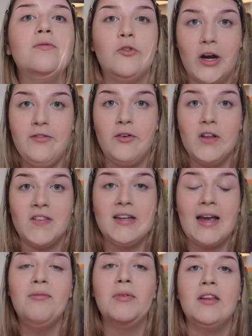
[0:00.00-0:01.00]
grateful that they
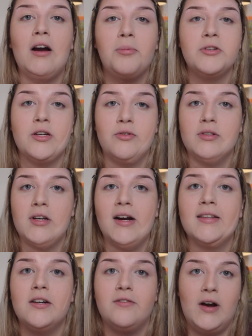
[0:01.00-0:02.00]
gave me the option to resign
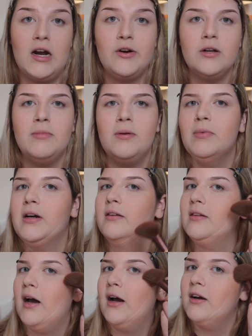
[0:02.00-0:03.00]
instead of firing me
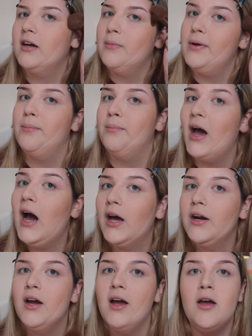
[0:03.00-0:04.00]
because that could have been
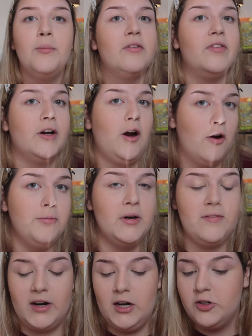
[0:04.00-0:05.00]
bad. It'd be very hard for me
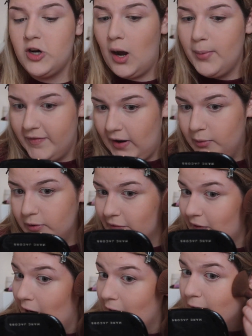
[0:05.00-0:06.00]
to find a job if I was
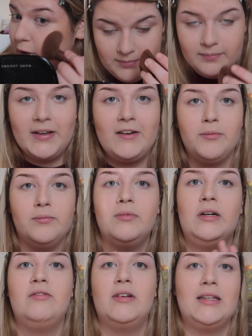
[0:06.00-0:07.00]
fired. Give them
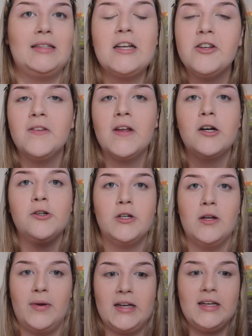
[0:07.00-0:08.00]
my resignation letter,
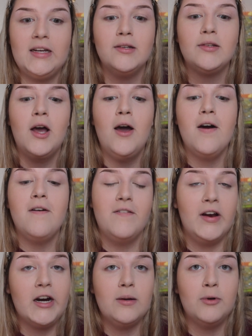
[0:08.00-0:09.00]
turn in my keys.
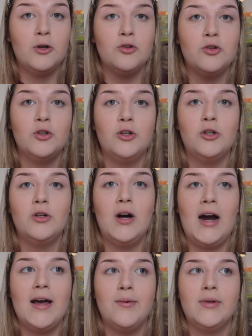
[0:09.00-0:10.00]
Very emotional.
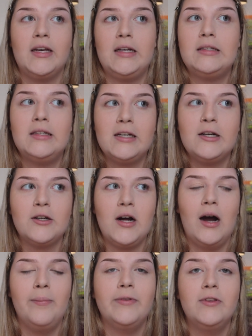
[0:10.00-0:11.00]
I was like teared
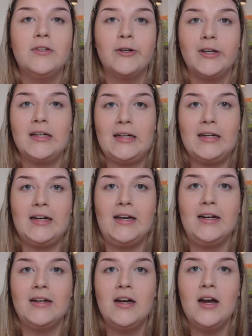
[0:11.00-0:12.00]
up turning it
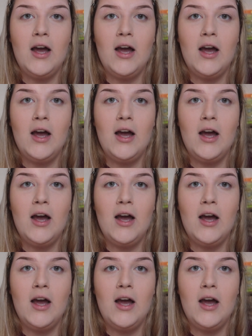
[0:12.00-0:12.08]
in.